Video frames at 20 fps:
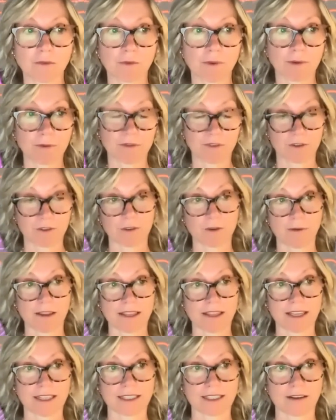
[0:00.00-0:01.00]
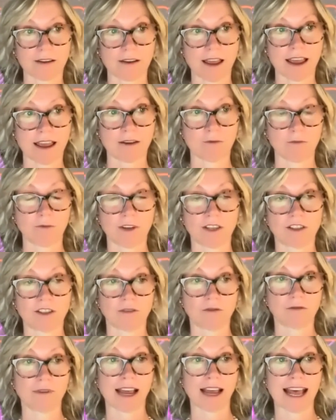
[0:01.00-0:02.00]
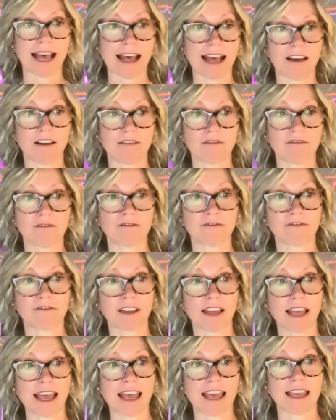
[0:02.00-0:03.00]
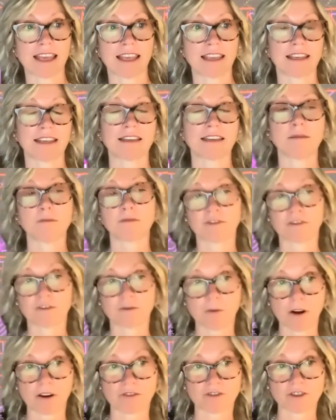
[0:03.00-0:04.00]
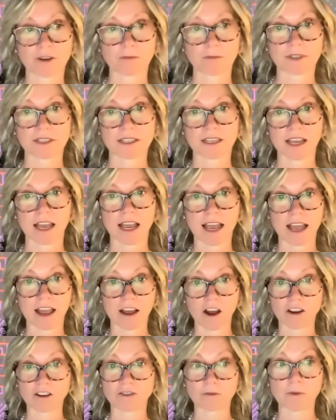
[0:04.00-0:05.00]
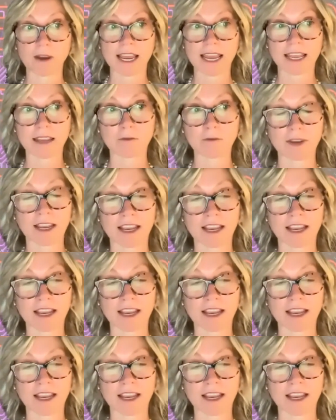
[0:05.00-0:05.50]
When we've talked about this, uh, we do have a number of partnerships uh, underway.